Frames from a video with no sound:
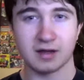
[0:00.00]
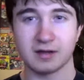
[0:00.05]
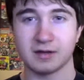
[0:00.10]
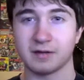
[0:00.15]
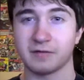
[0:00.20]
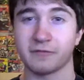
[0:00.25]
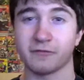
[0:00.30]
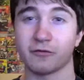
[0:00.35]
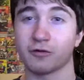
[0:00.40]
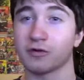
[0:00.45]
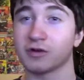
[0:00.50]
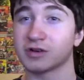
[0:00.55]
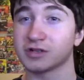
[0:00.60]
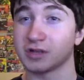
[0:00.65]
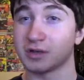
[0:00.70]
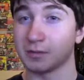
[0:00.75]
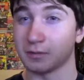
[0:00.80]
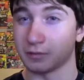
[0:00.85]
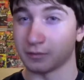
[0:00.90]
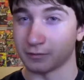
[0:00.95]
For
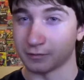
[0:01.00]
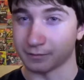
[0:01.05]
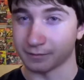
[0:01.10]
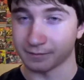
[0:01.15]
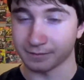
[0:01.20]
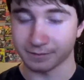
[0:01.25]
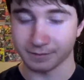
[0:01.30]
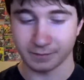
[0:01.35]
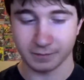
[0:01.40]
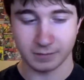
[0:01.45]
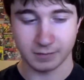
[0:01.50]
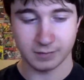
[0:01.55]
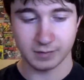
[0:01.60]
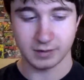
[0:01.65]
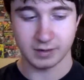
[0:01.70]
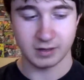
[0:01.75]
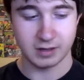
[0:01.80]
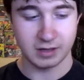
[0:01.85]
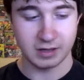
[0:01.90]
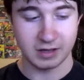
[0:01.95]
example,
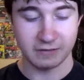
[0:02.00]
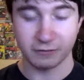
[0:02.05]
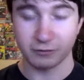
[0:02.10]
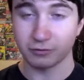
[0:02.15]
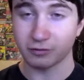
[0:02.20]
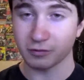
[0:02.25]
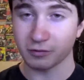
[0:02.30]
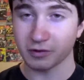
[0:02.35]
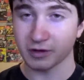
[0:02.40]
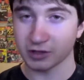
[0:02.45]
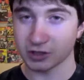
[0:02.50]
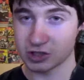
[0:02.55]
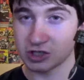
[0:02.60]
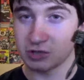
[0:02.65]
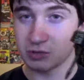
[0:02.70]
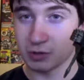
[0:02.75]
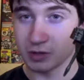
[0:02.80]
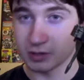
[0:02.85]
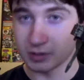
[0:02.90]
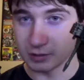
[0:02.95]
if you don't like
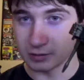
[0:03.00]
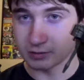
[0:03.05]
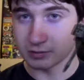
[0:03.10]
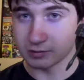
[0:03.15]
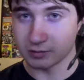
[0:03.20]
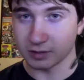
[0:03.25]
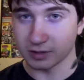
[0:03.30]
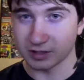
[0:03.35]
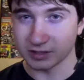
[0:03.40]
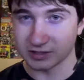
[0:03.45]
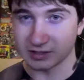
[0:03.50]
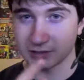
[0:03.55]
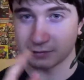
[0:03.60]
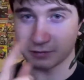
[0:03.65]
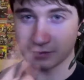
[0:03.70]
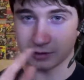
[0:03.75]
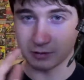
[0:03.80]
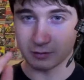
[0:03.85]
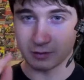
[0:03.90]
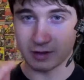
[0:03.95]
G1, I still
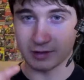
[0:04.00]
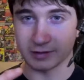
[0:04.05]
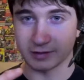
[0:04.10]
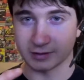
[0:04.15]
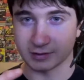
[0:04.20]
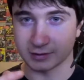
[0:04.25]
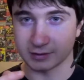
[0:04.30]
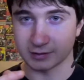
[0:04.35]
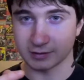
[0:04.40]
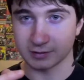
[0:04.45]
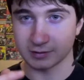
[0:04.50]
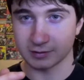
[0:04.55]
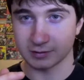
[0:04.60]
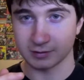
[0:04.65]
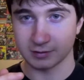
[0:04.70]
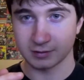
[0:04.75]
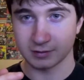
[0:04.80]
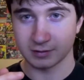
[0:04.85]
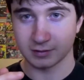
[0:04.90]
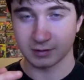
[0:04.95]
think you'll like this.
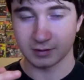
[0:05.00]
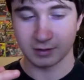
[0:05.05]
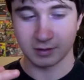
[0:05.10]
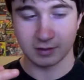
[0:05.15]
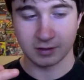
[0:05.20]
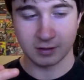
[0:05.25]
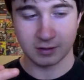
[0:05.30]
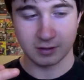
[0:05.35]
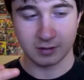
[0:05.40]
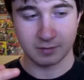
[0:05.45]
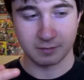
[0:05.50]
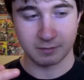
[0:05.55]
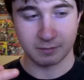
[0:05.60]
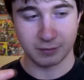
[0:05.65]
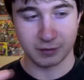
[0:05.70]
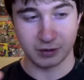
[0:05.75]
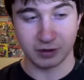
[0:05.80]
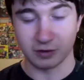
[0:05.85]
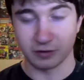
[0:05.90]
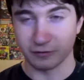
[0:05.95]

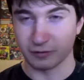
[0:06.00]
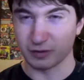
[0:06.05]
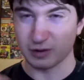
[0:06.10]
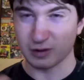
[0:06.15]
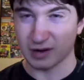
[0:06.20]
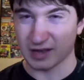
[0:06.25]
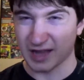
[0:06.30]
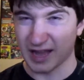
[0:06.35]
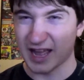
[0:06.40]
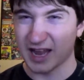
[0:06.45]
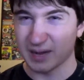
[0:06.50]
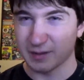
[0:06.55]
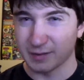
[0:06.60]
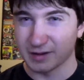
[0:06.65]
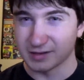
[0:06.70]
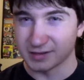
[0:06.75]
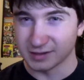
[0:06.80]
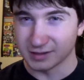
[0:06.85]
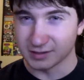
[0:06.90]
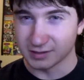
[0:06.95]
But you know, if you don't like
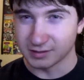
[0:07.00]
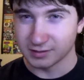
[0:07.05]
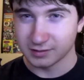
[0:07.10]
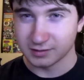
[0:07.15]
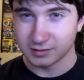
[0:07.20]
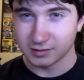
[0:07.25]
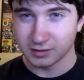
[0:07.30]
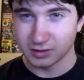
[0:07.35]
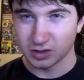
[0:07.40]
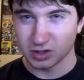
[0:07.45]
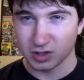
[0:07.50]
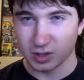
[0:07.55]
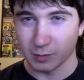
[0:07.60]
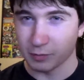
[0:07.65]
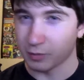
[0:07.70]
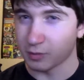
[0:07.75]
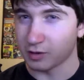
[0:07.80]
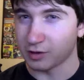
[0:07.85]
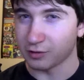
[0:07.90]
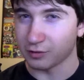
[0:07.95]
animated, you're
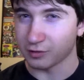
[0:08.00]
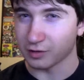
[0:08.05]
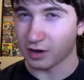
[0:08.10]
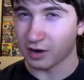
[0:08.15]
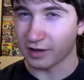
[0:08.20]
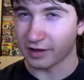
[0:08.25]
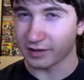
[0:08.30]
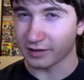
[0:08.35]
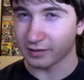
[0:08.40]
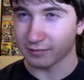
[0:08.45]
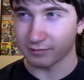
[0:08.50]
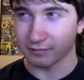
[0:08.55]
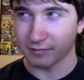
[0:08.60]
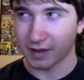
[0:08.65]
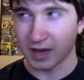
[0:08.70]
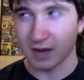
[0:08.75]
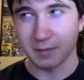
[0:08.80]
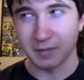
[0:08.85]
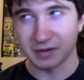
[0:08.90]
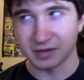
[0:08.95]
probably not going to like
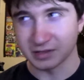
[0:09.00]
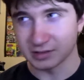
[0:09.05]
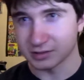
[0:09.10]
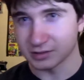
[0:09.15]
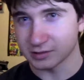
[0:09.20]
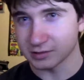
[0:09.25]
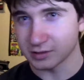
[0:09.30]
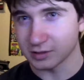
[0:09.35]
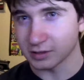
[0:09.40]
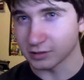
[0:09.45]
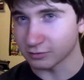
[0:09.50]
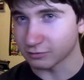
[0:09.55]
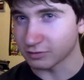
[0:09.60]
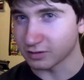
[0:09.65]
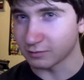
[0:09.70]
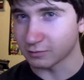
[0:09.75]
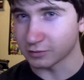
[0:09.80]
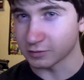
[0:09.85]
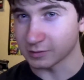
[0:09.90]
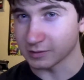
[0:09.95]
animated
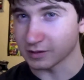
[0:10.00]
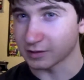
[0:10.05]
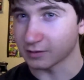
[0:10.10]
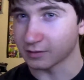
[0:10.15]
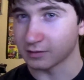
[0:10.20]
Starscream or something.